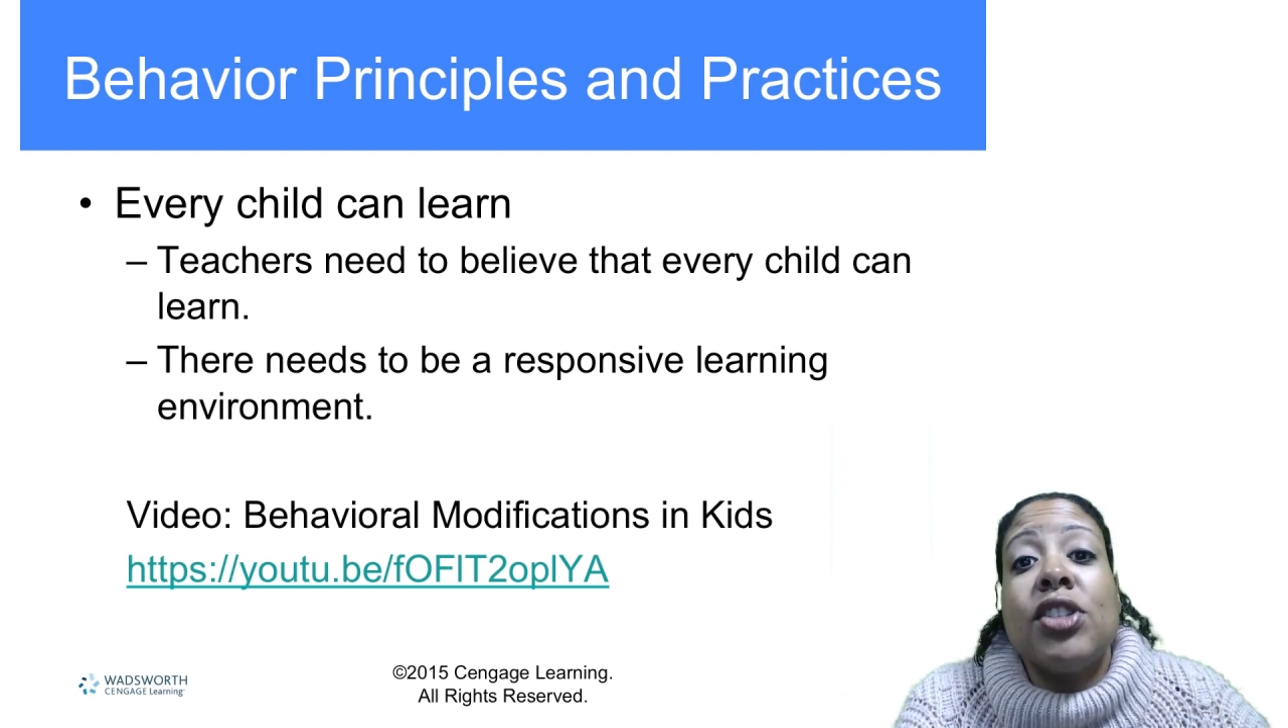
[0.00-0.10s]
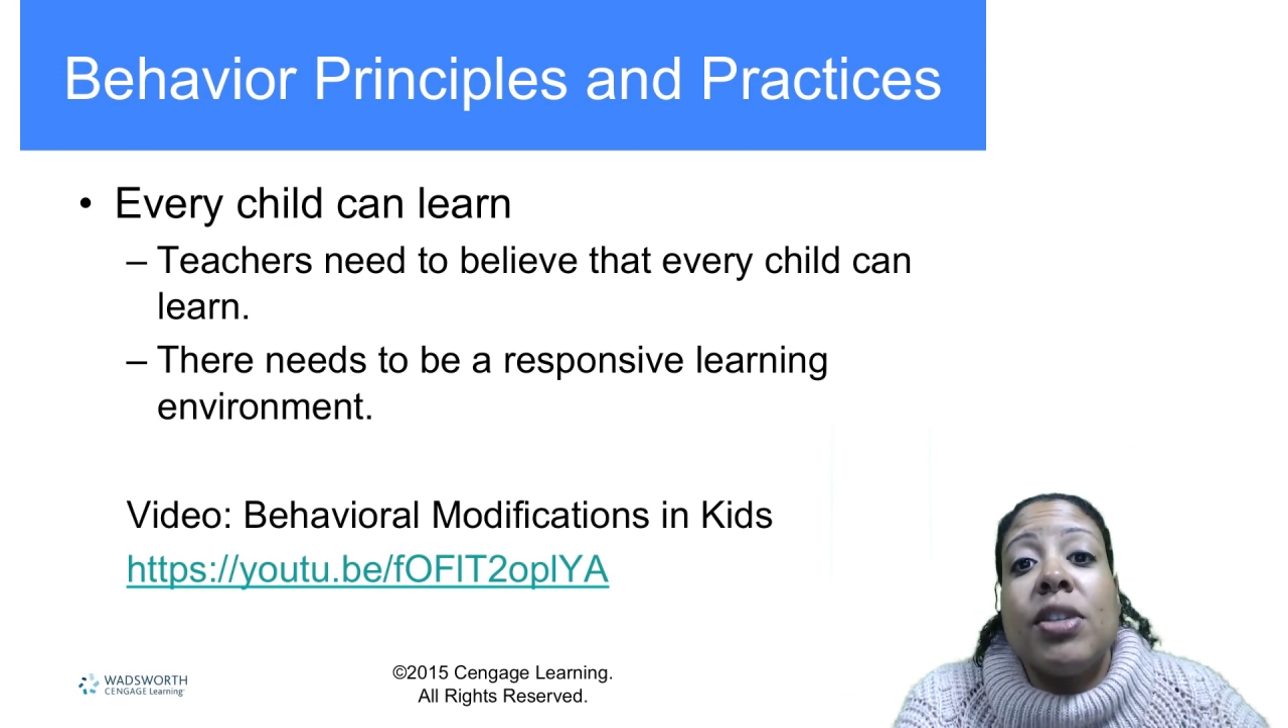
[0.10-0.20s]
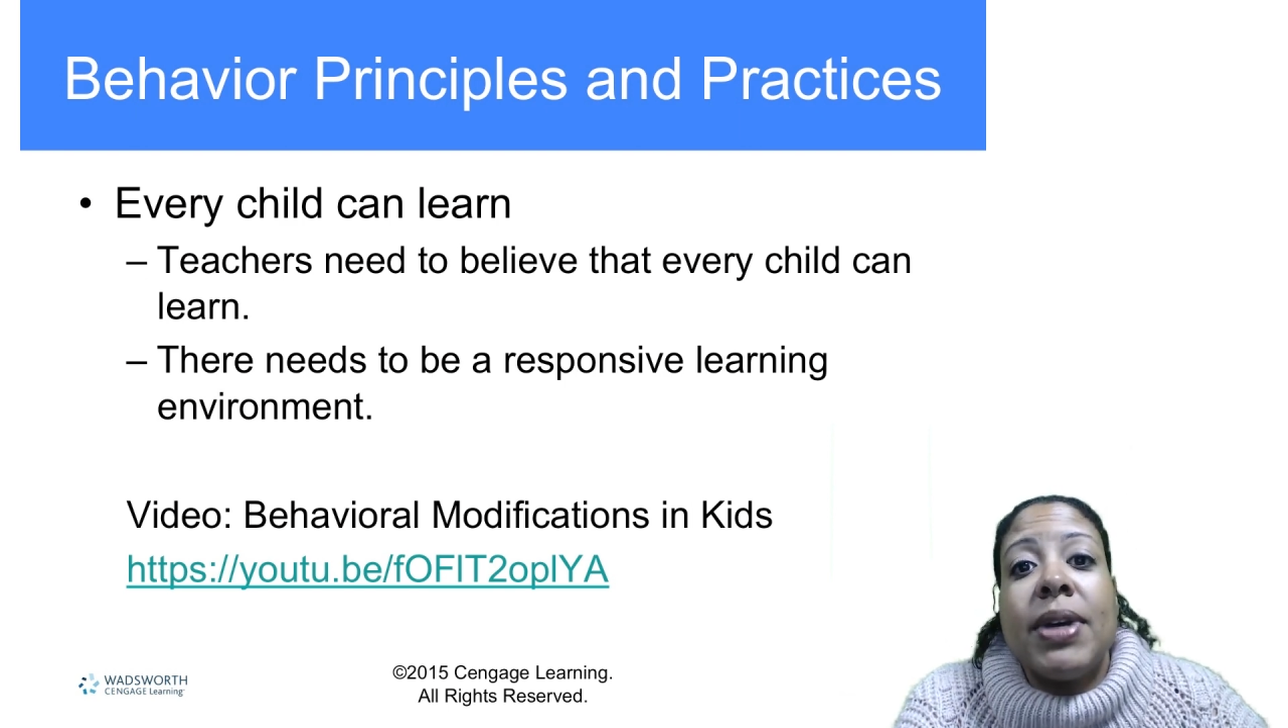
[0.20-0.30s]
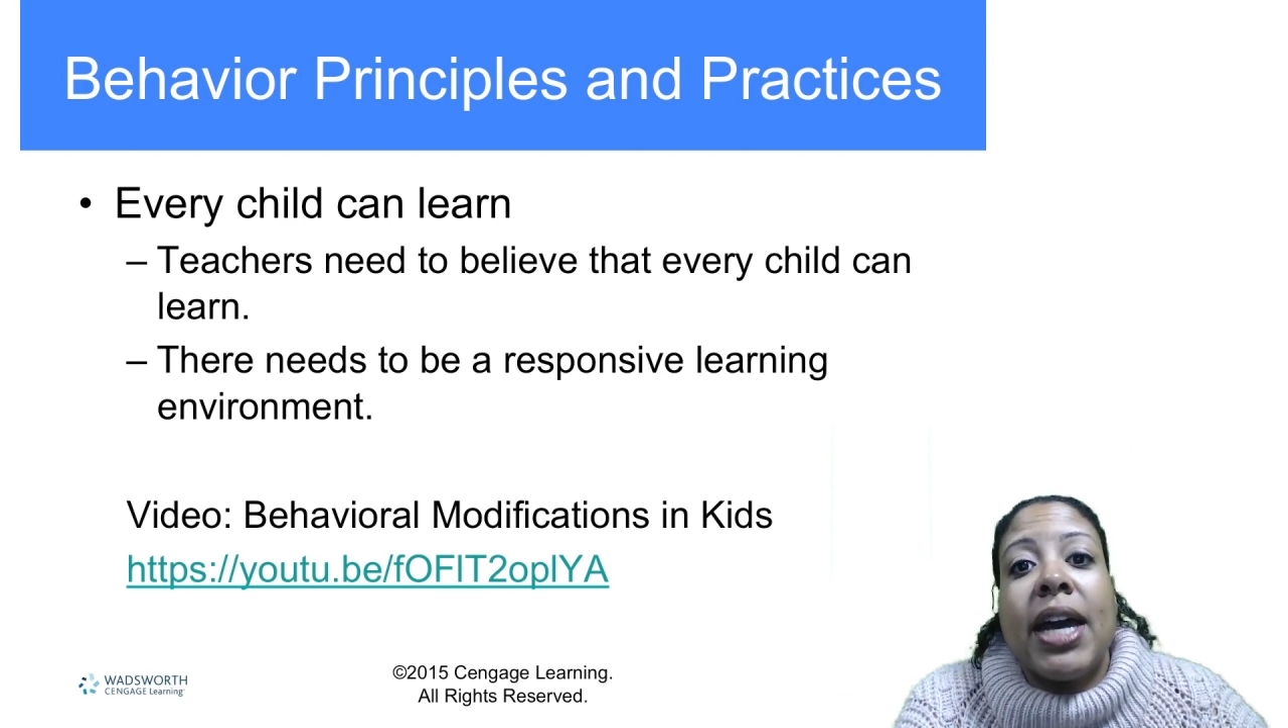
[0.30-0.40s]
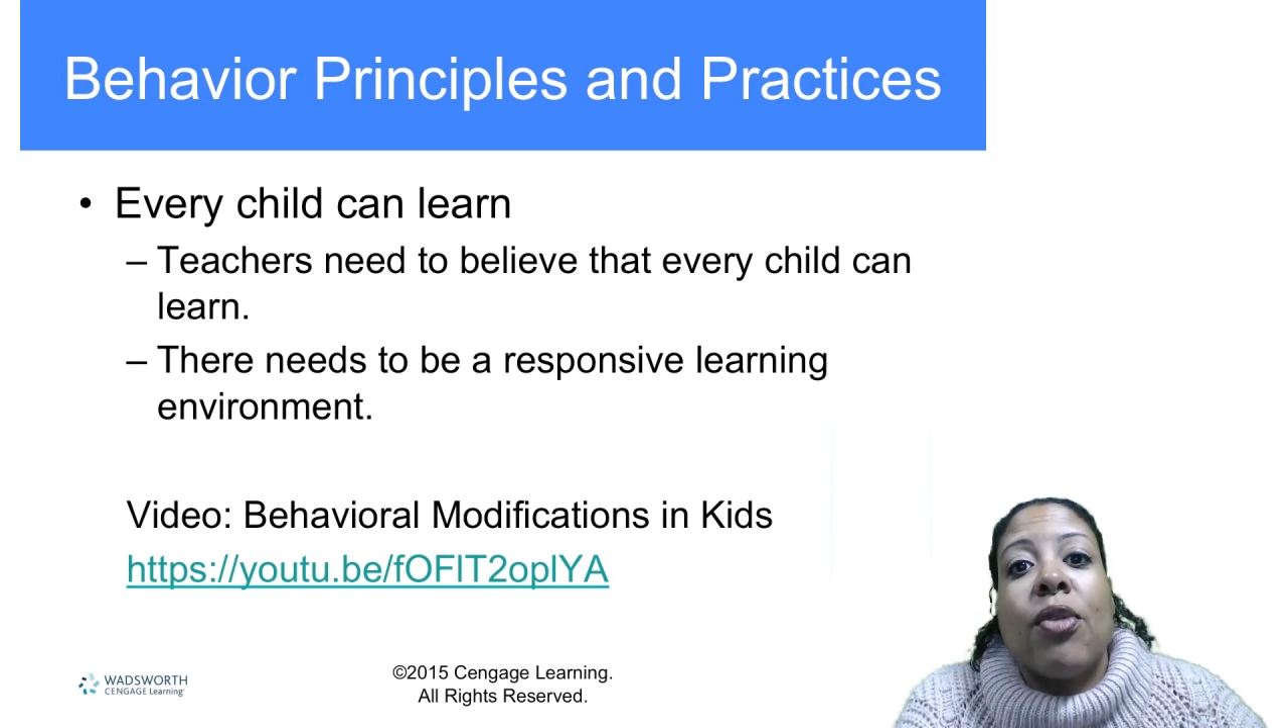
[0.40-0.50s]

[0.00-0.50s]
to be a